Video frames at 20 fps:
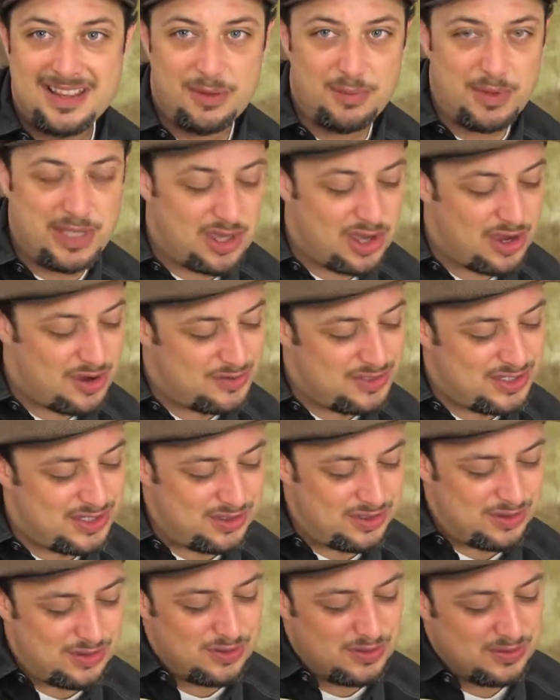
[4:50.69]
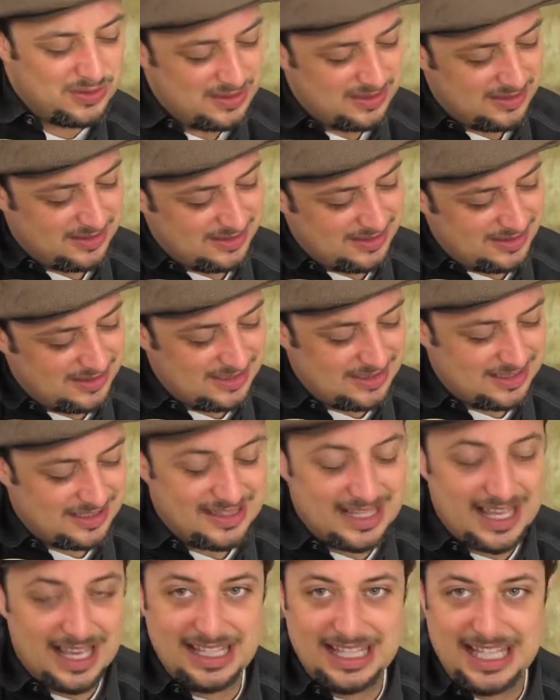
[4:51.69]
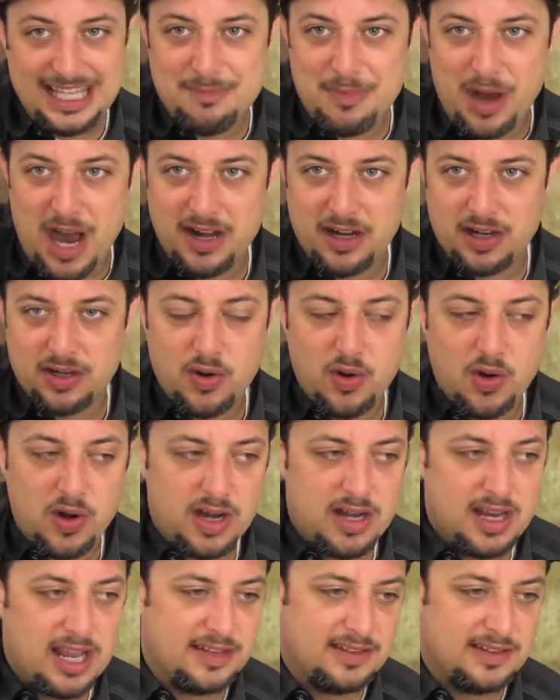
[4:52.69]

Then we go to the E minor chord,